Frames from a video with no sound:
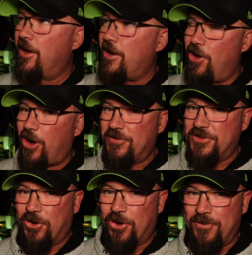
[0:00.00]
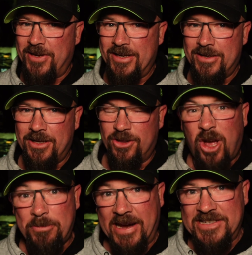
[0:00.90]
night photography,
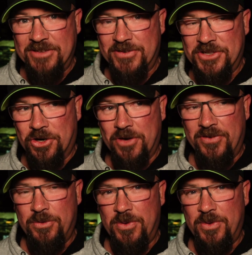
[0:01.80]
light painting photography